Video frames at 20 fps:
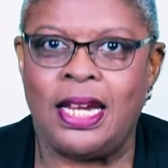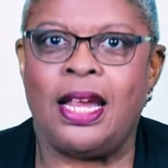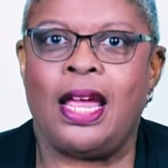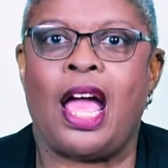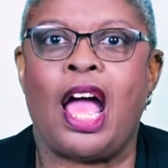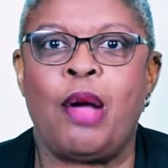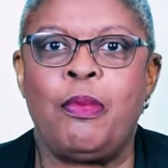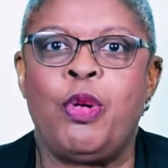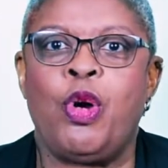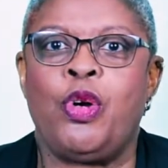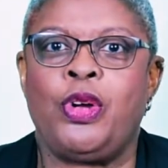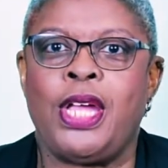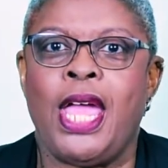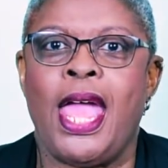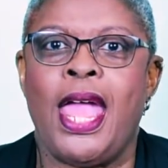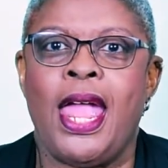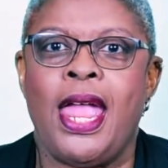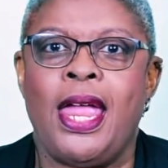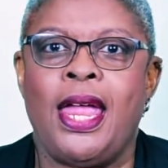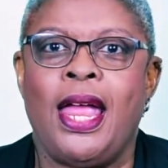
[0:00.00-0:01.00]
I'm
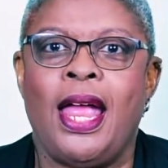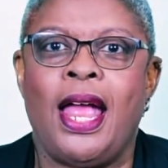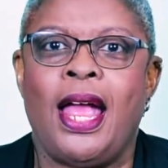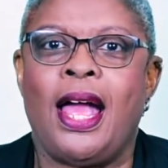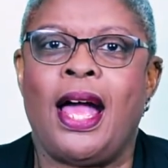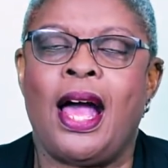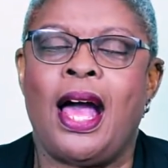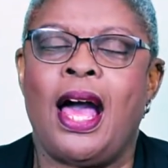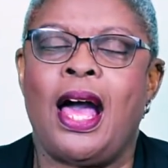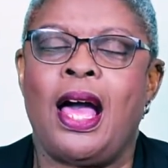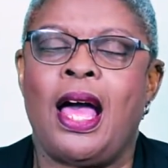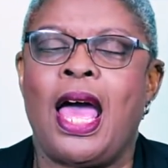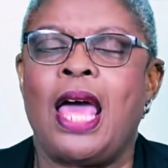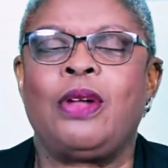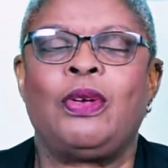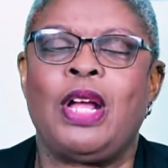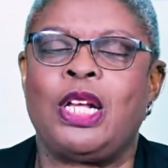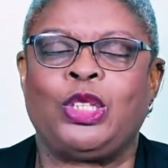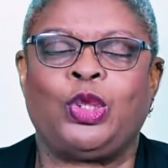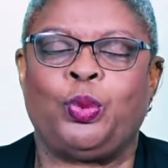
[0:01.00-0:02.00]
okay. I don't
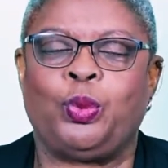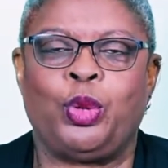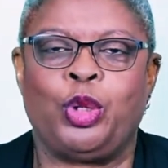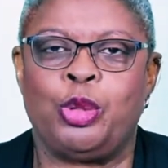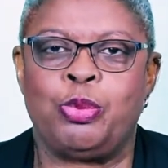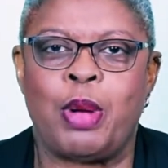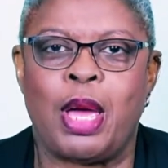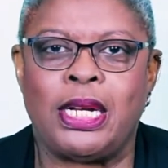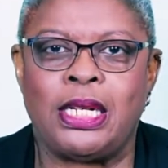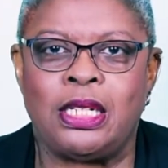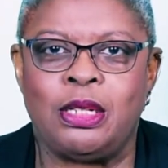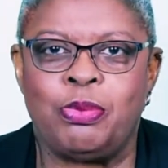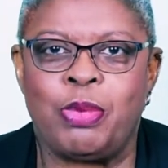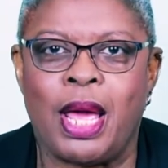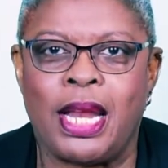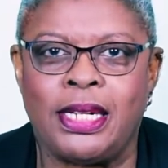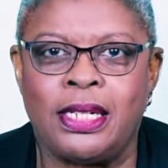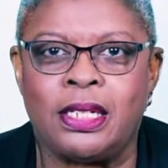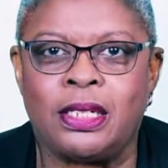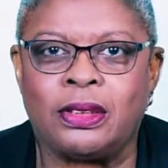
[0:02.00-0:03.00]
have to worry about
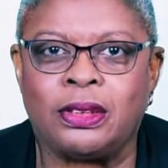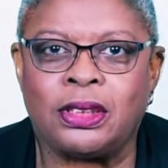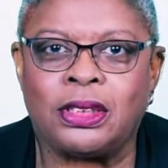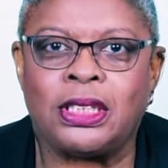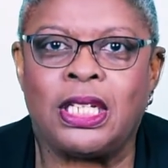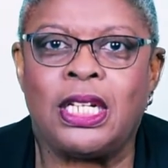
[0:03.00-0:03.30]
anybody else.